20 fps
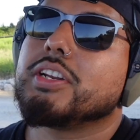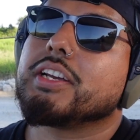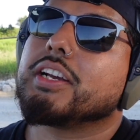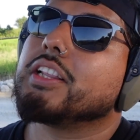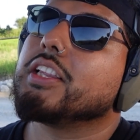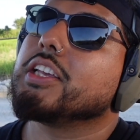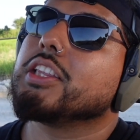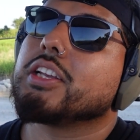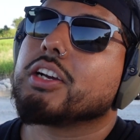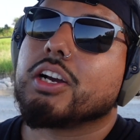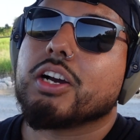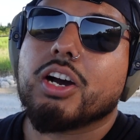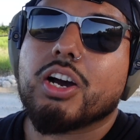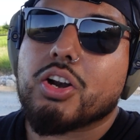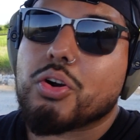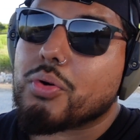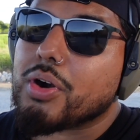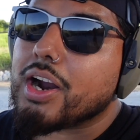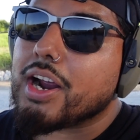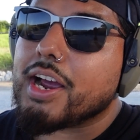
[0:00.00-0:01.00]
didn't clean the
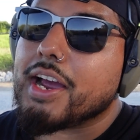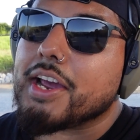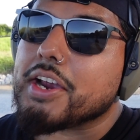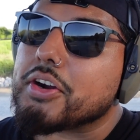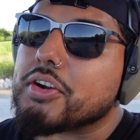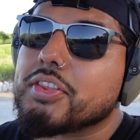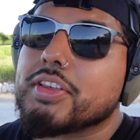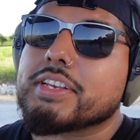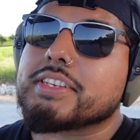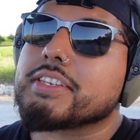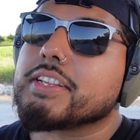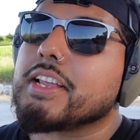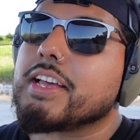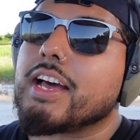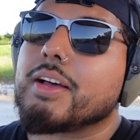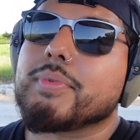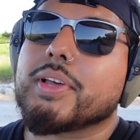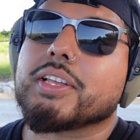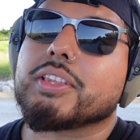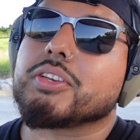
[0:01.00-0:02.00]
gun right, or this and that.
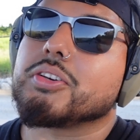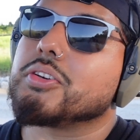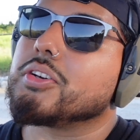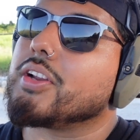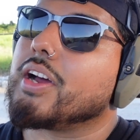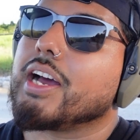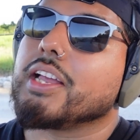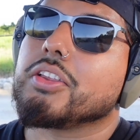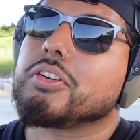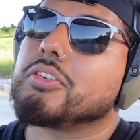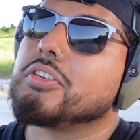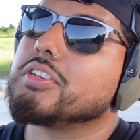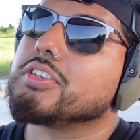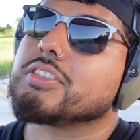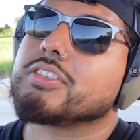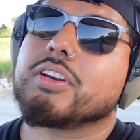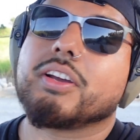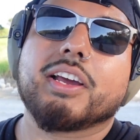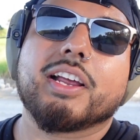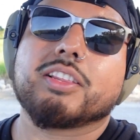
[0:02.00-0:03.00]
I'm like, dude, I literally
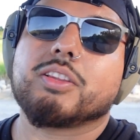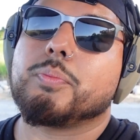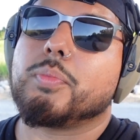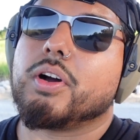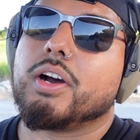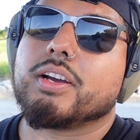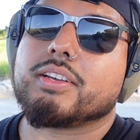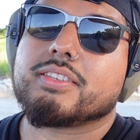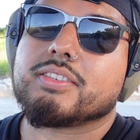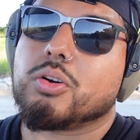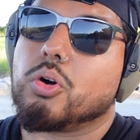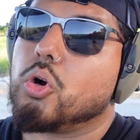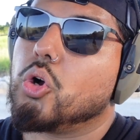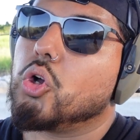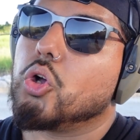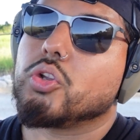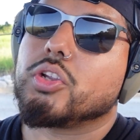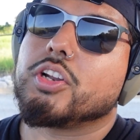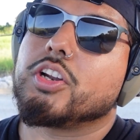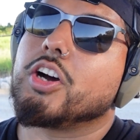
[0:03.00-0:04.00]
just took it out the box,
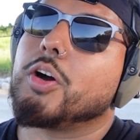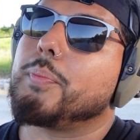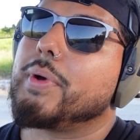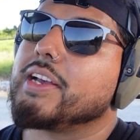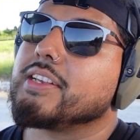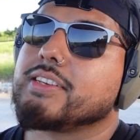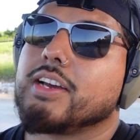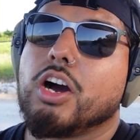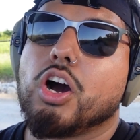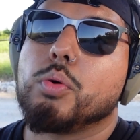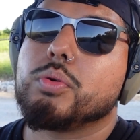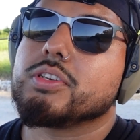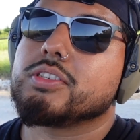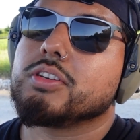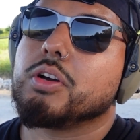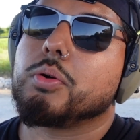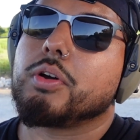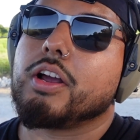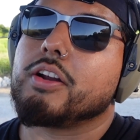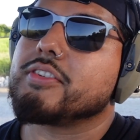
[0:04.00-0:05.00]
oiled it up as I always
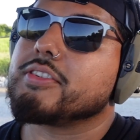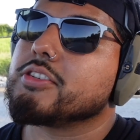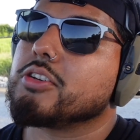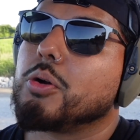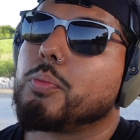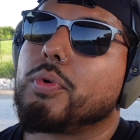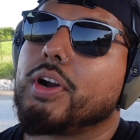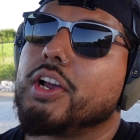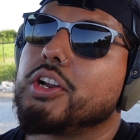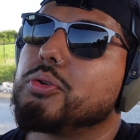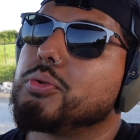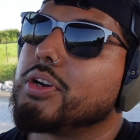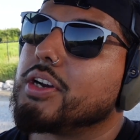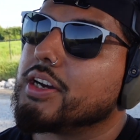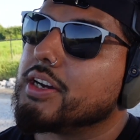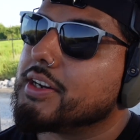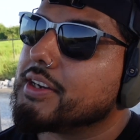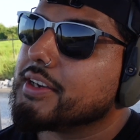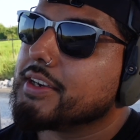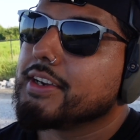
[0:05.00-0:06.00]
do with every single brand new
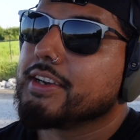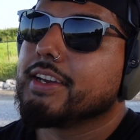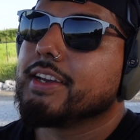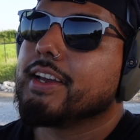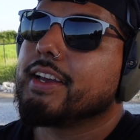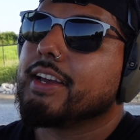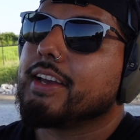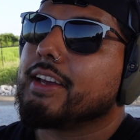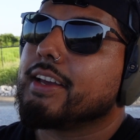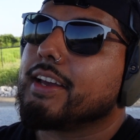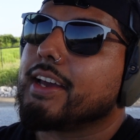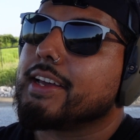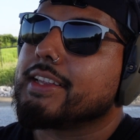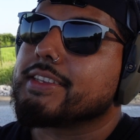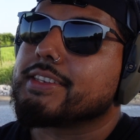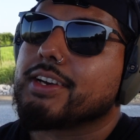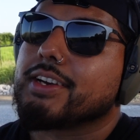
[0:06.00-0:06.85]
gun, and